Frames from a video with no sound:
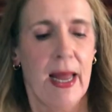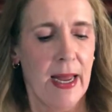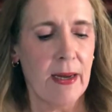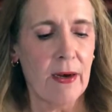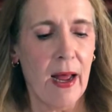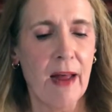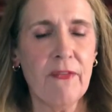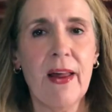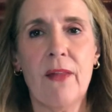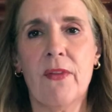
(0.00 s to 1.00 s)
And I
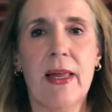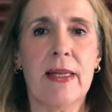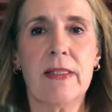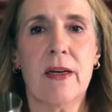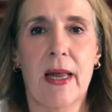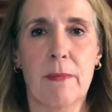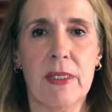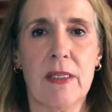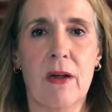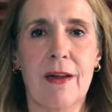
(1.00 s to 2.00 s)
found these on
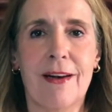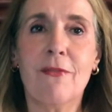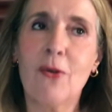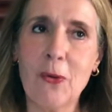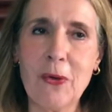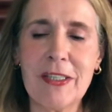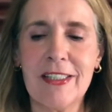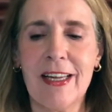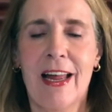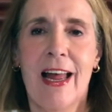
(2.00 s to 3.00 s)
Amazon, of
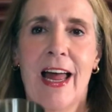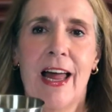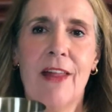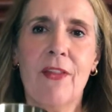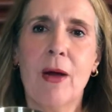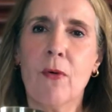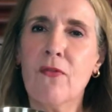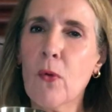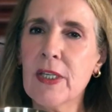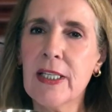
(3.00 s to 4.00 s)
course, and they were
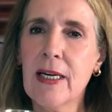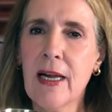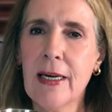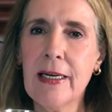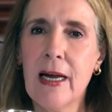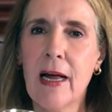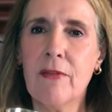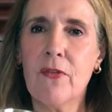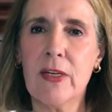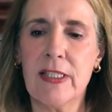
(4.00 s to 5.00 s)

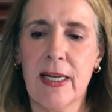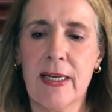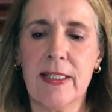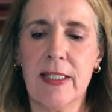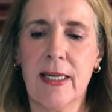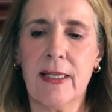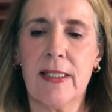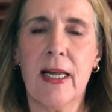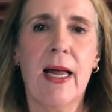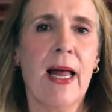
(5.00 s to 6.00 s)
$14.99 for a set of 6.